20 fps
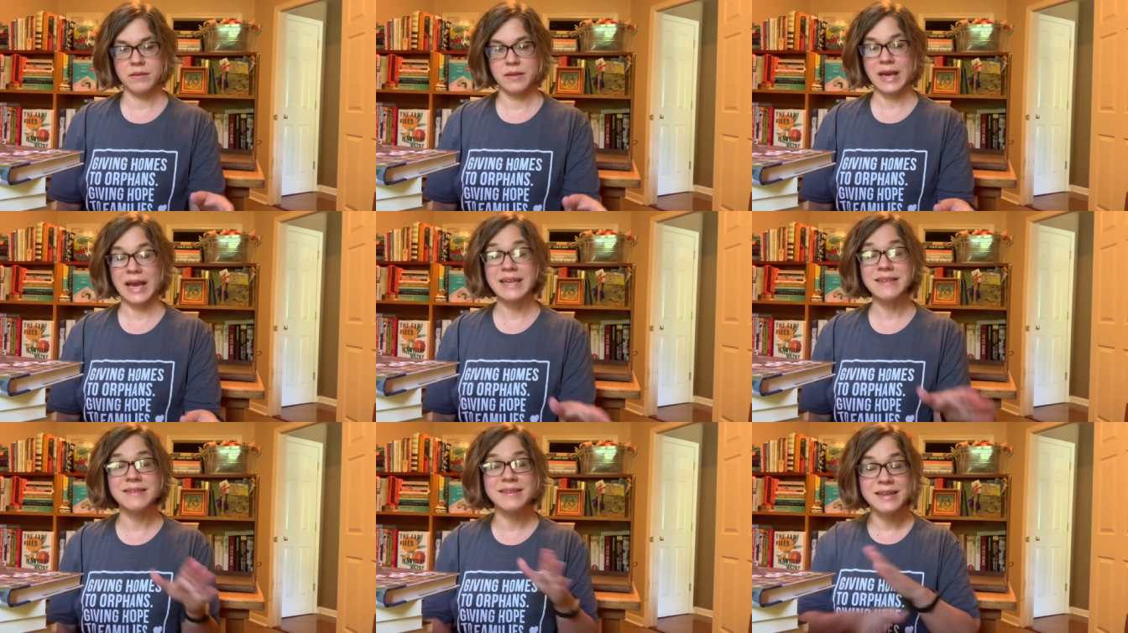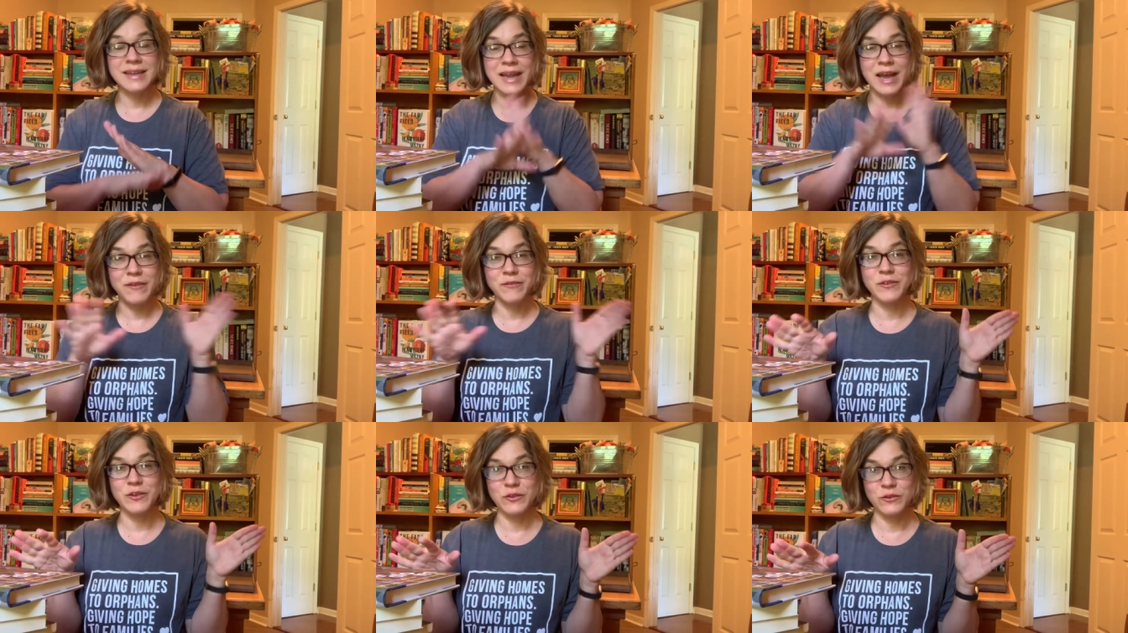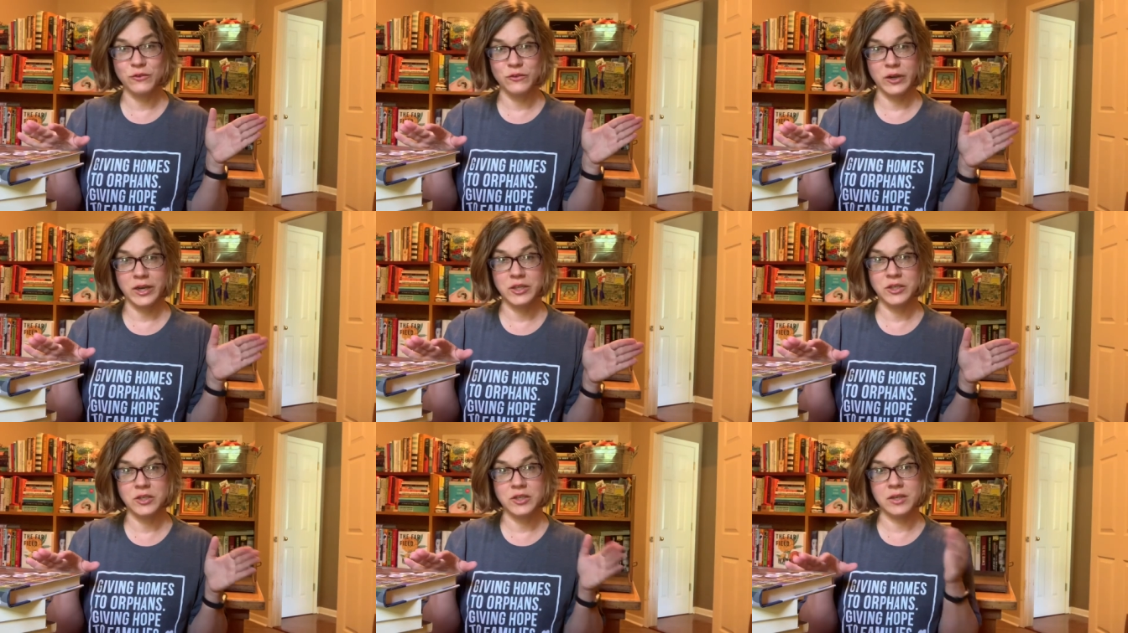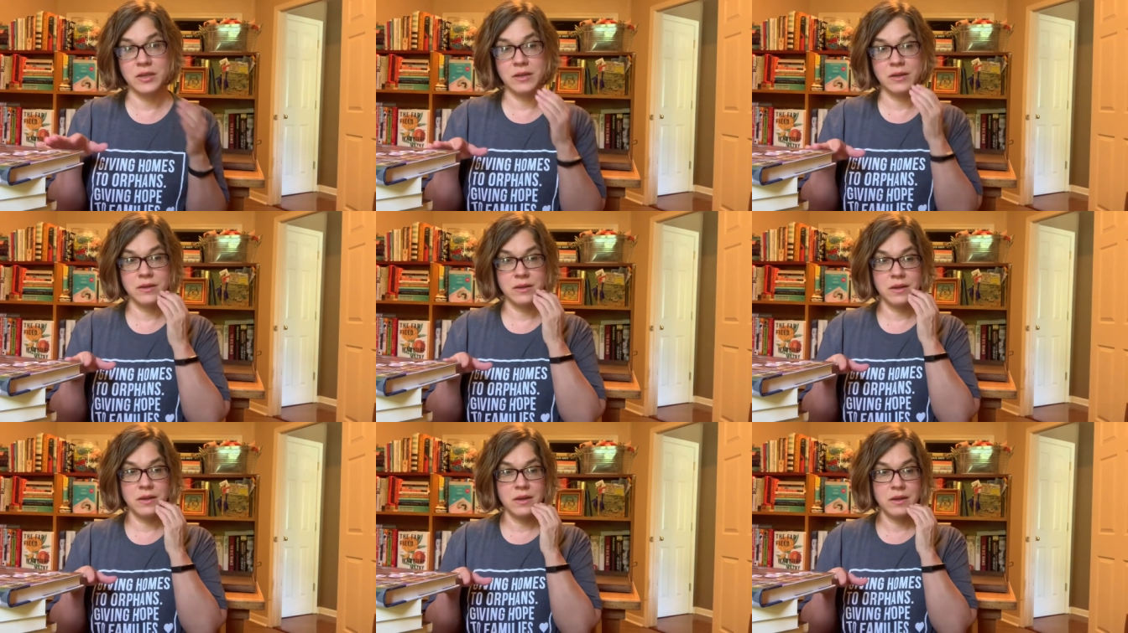I did have to stretch
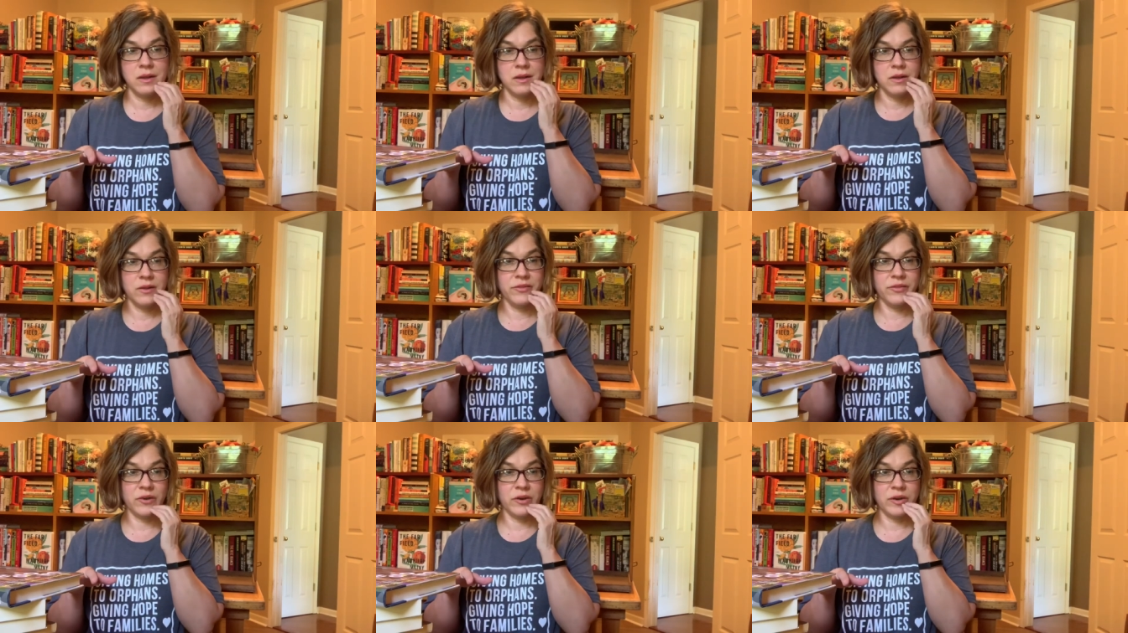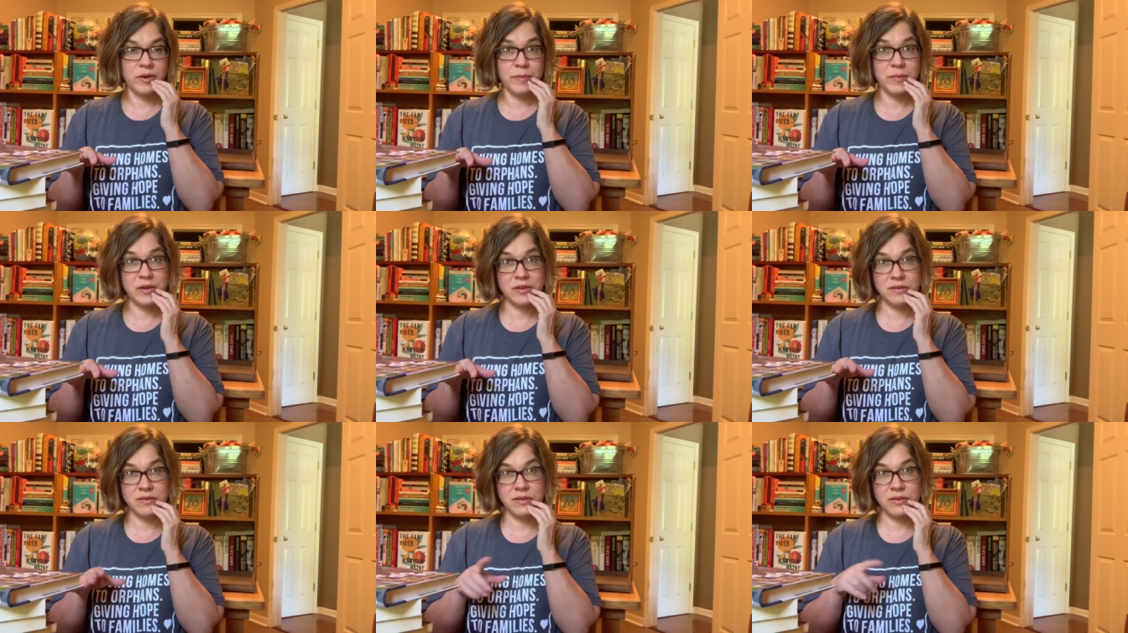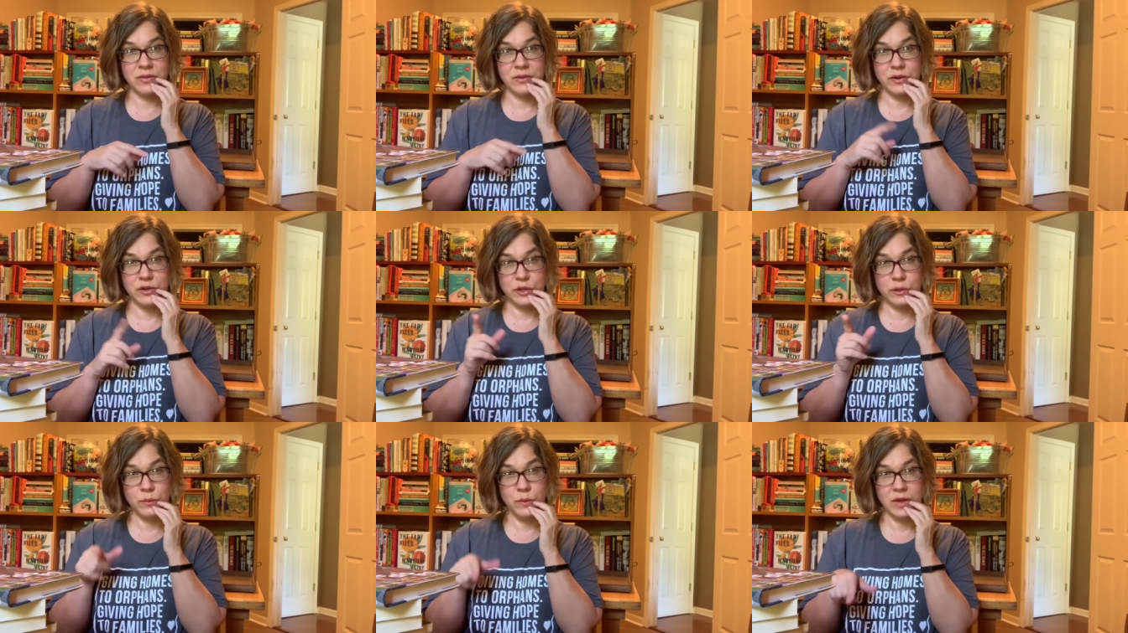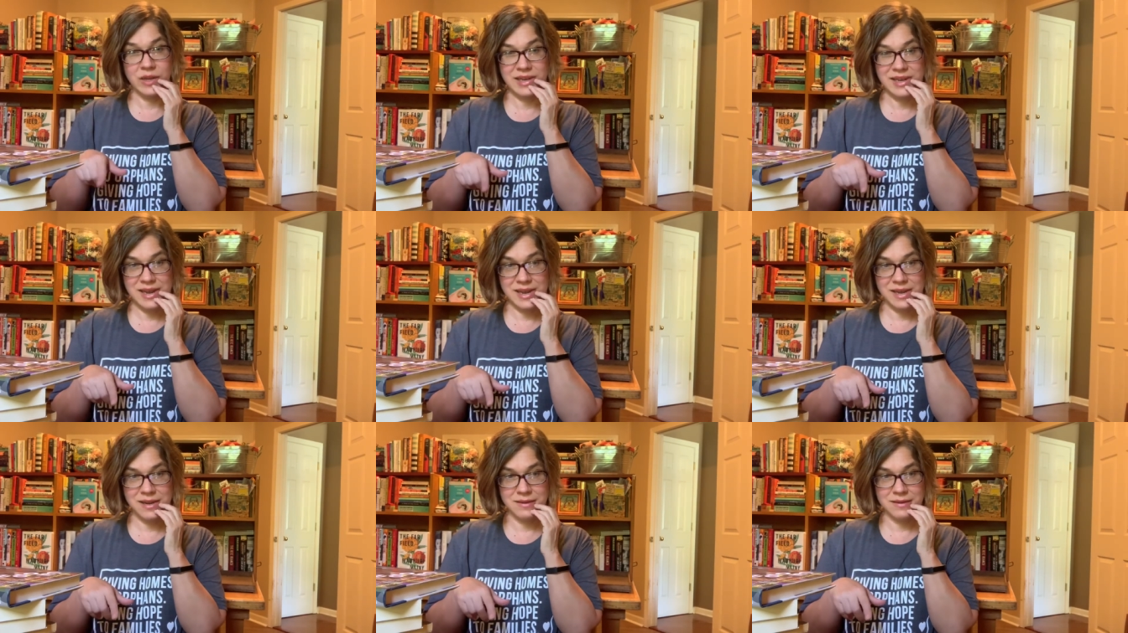it 30 books in 31
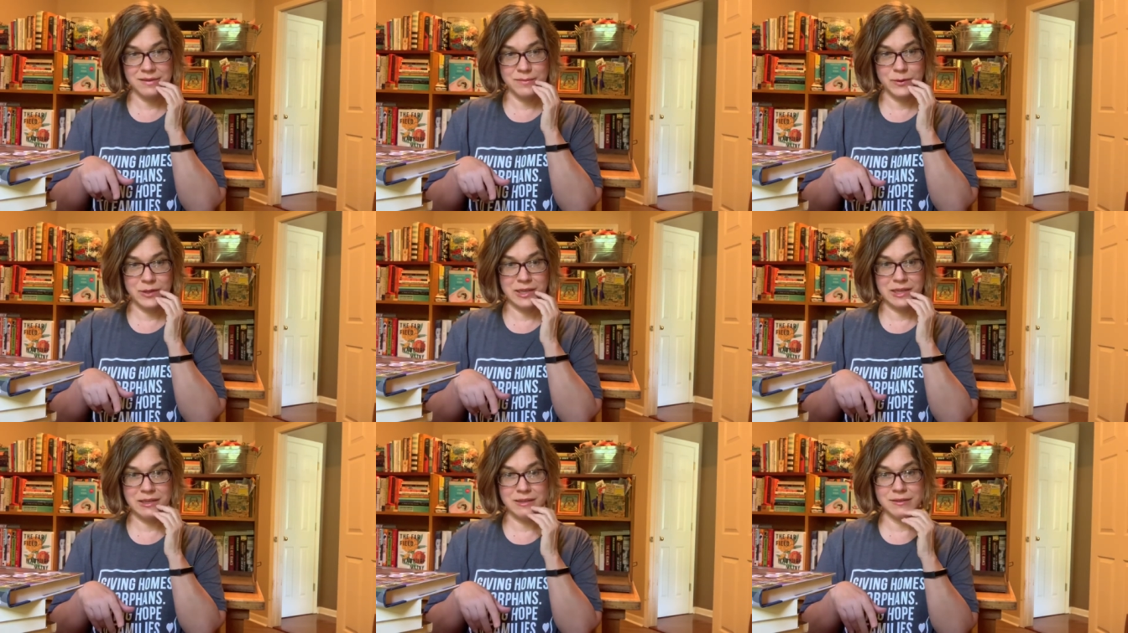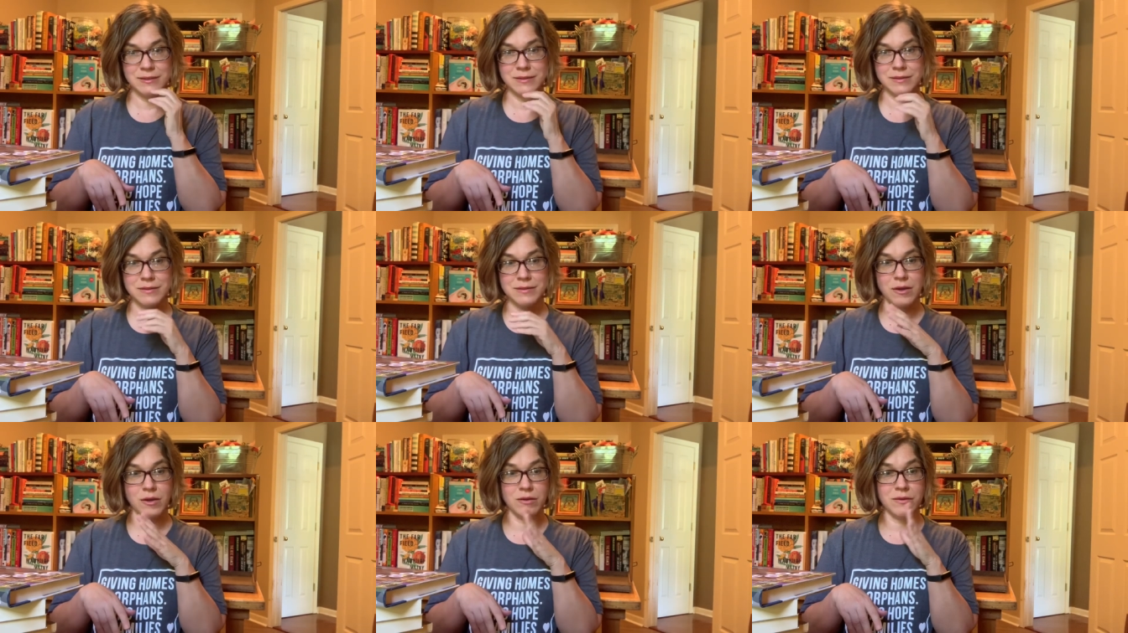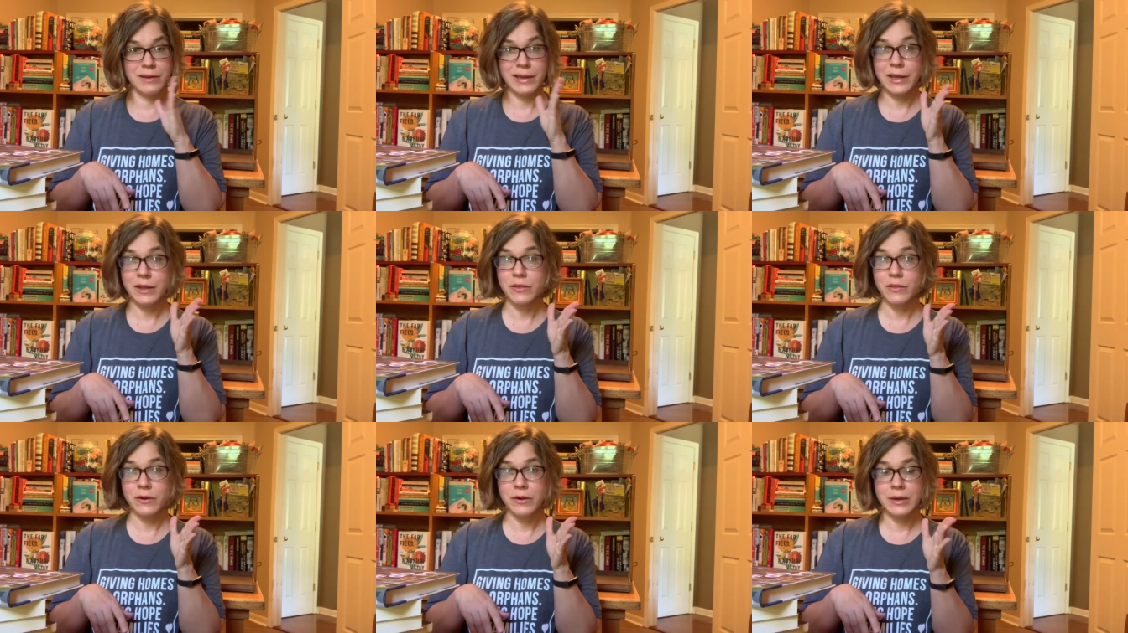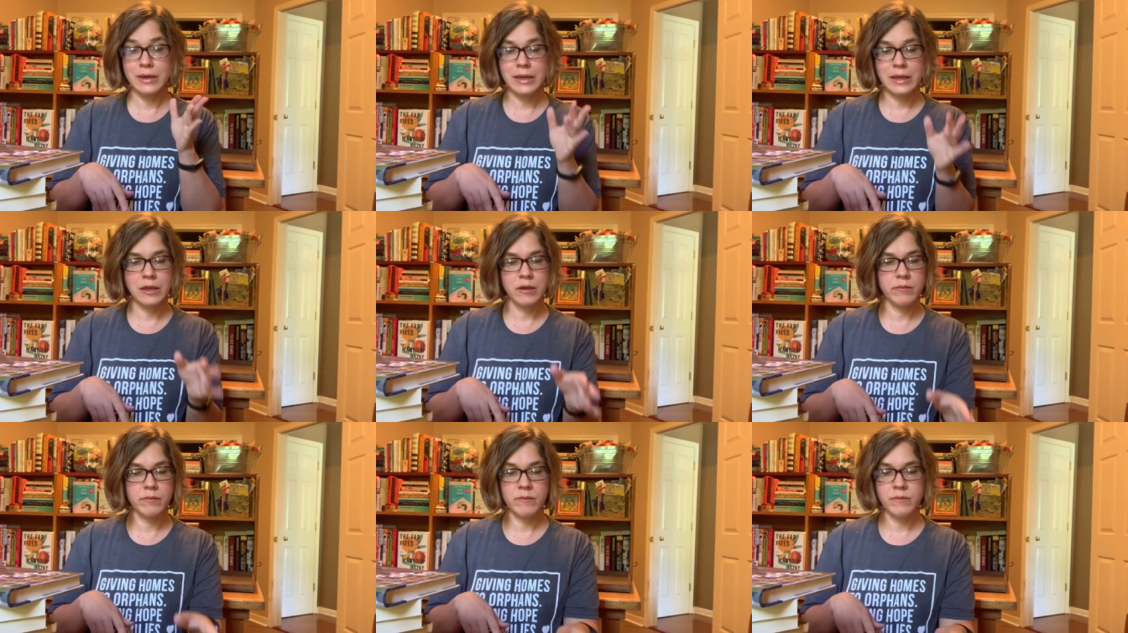days because on day
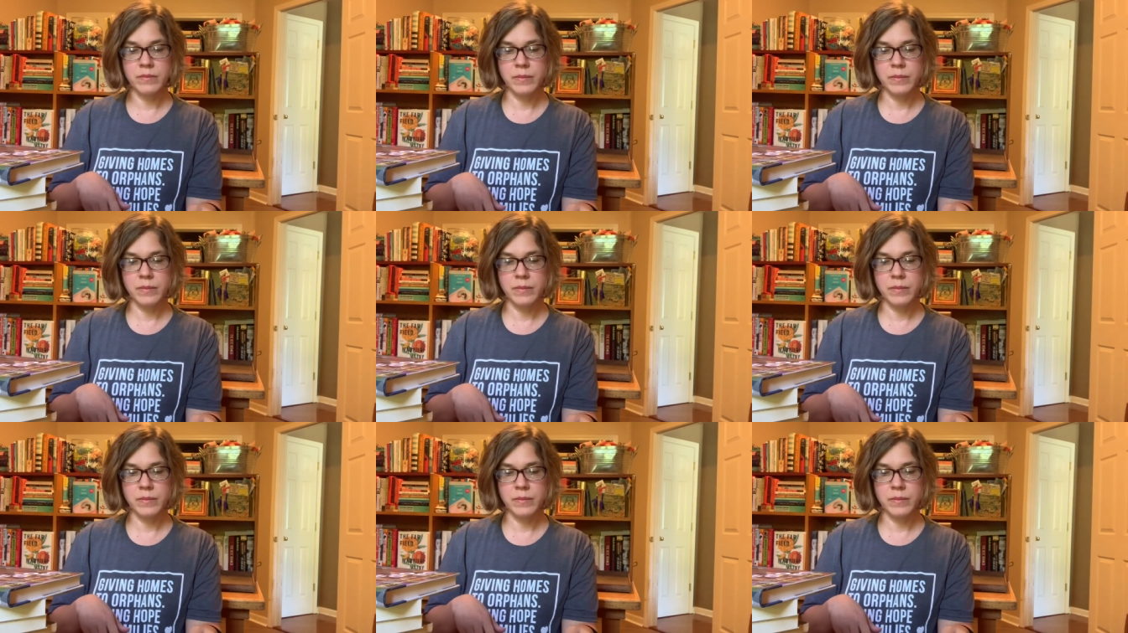30,